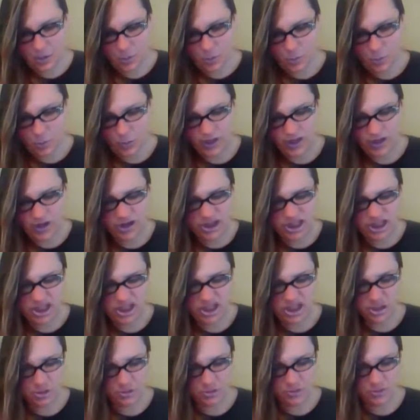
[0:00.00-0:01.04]
"What are
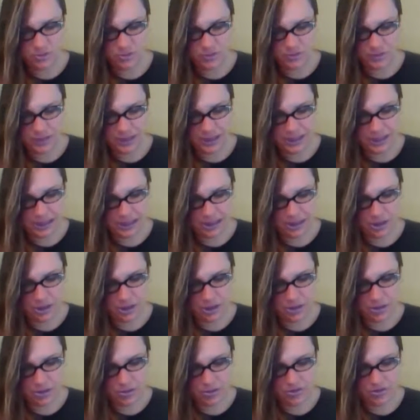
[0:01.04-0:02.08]
you doing
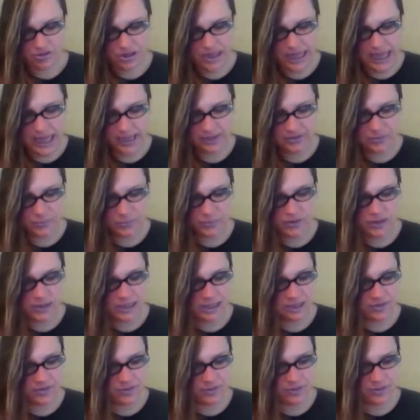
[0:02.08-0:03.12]
here?" she asked with a
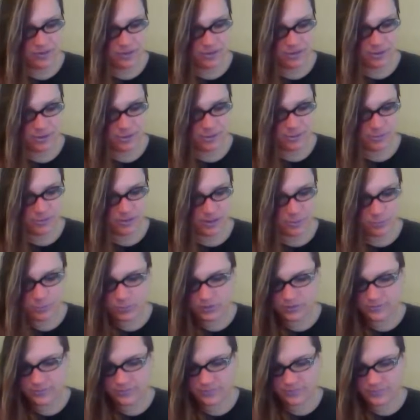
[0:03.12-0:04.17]
nasal tone that
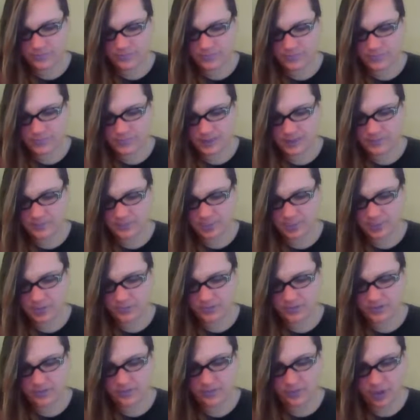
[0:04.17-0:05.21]
would have been
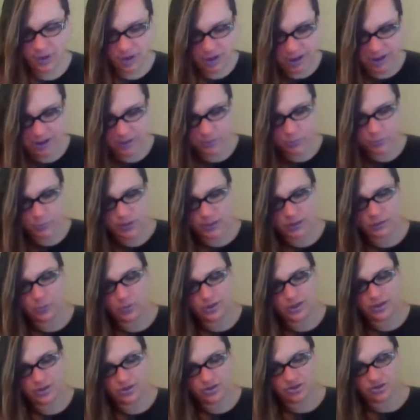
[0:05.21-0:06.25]
perfect for a Halloween
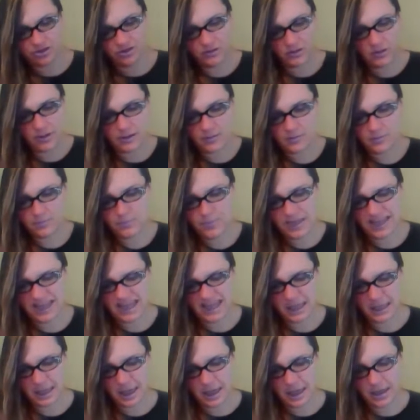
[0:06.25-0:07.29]
witch.
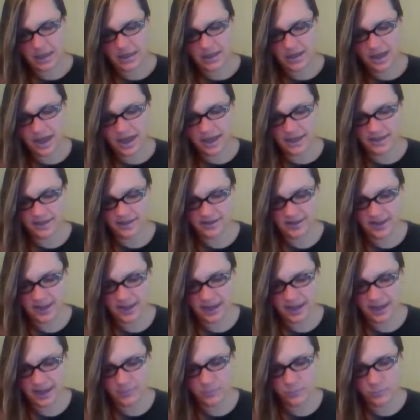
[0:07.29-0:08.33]
"Meeting. 9,
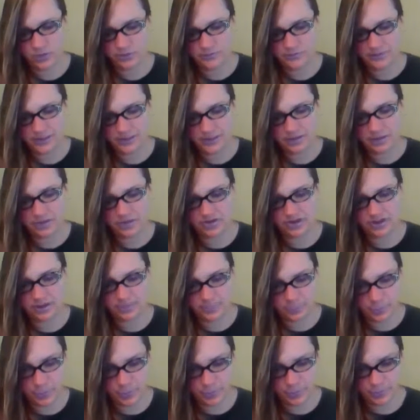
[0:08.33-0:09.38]
said Em, rubbing her
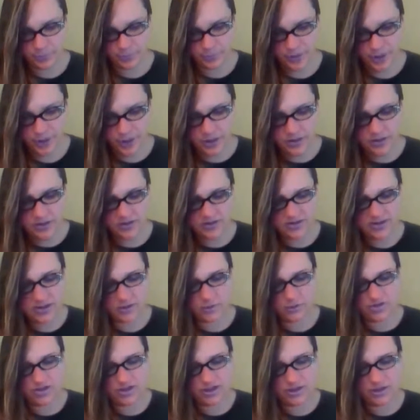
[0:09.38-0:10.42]
temple. The
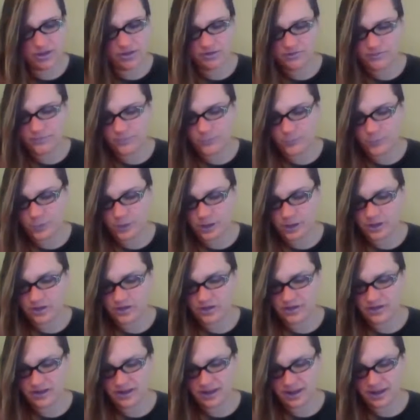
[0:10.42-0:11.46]
secretary's
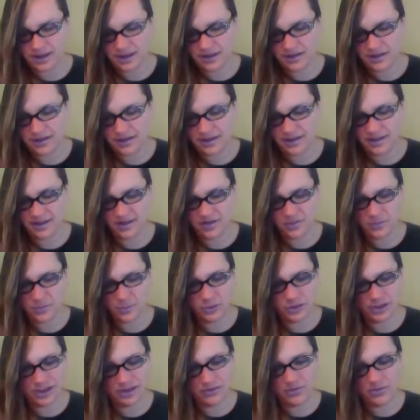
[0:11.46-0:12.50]
voice. Ugh, this
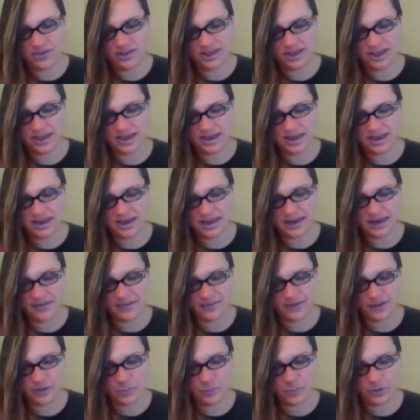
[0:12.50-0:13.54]
morning it was like a
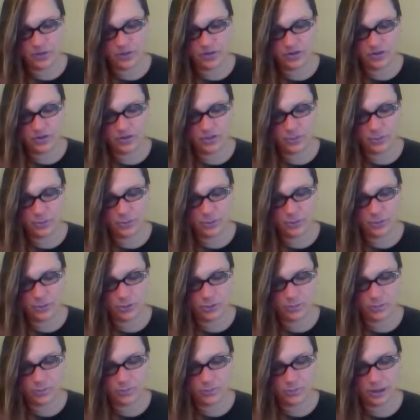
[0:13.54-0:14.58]
knife that went through
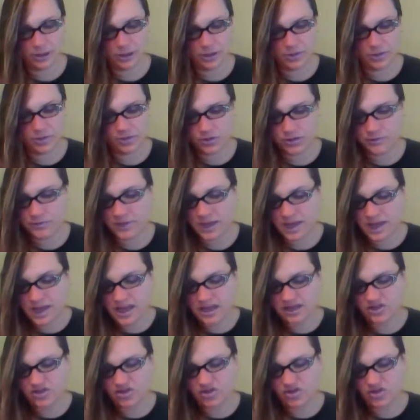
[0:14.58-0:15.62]
her eardrum
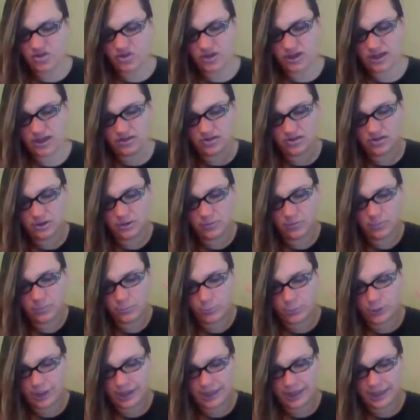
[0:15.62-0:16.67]
and straight into her
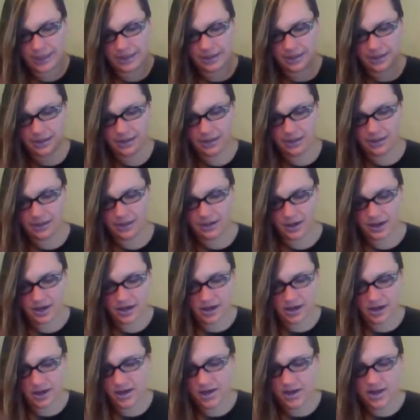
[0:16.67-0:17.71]
brain.
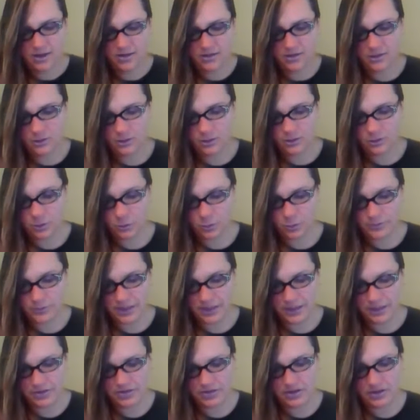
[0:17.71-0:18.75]
The older
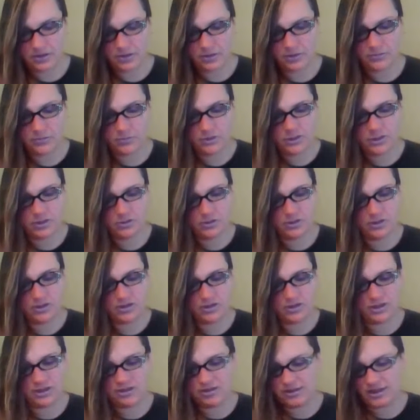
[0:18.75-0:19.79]
woman looked at her computer and
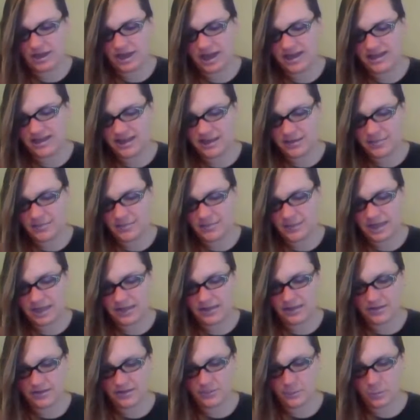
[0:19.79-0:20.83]
clicked. "I didn't
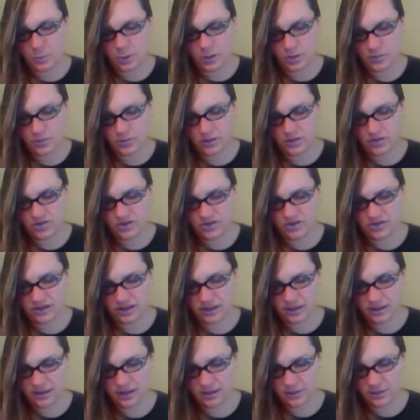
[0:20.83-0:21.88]
make this appointment," she
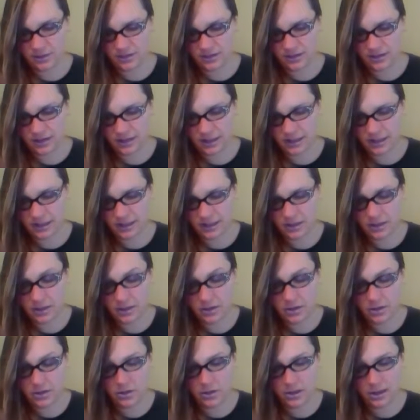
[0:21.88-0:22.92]
said accusingly.
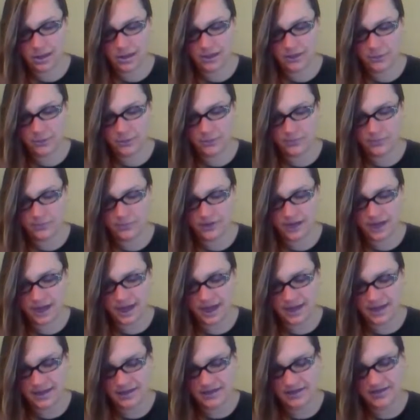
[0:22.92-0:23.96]
"No,
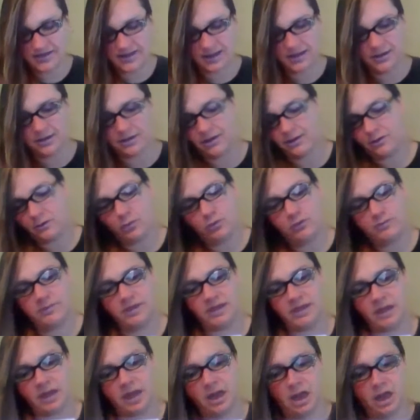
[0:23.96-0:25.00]
I did," said another
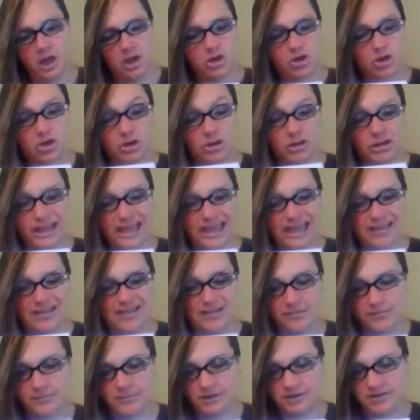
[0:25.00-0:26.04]
woman. "You're
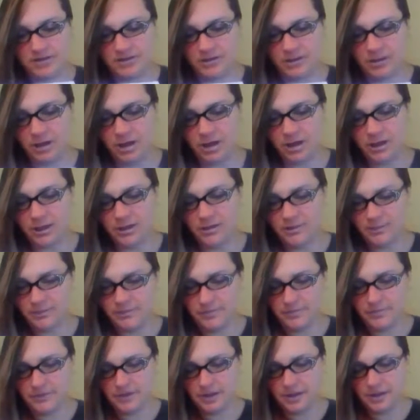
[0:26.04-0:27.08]
late, Miss Law."
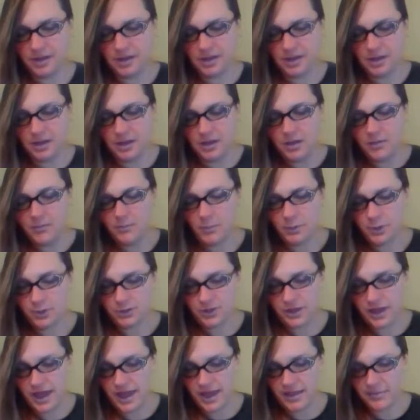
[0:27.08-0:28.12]

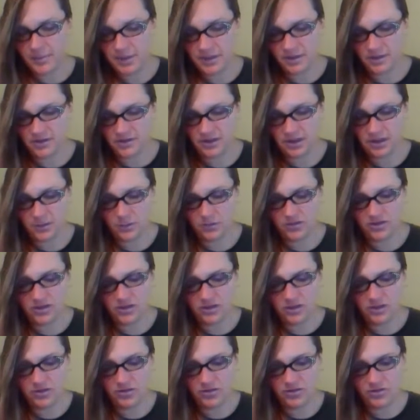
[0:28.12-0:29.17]
Both Em and the
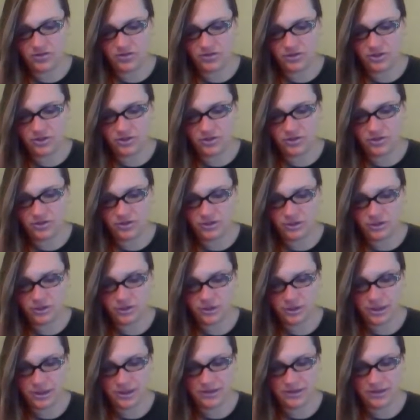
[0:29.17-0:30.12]
secretary turned to look